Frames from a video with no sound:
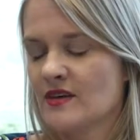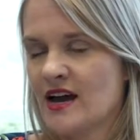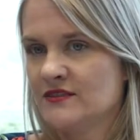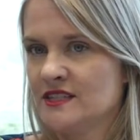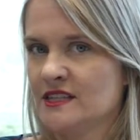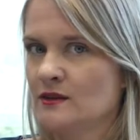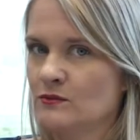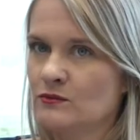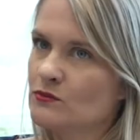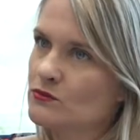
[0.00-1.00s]
I've
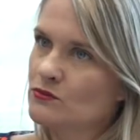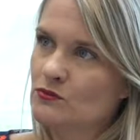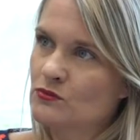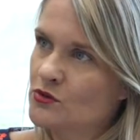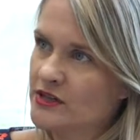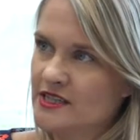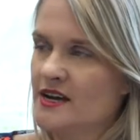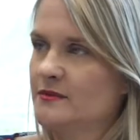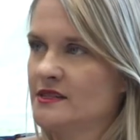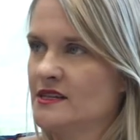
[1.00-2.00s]
seen more
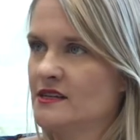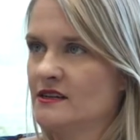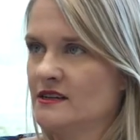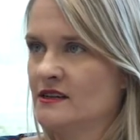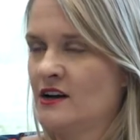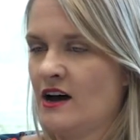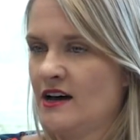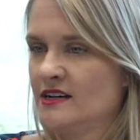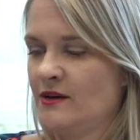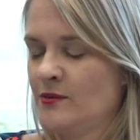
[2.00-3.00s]
times than
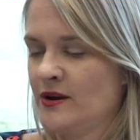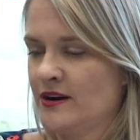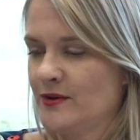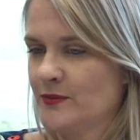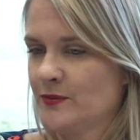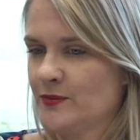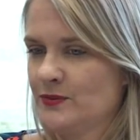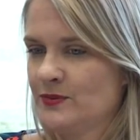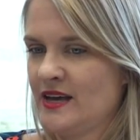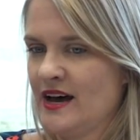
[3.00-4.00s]
not where
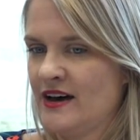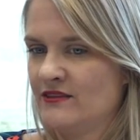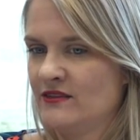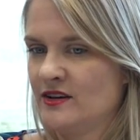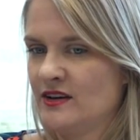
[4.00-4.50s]
we have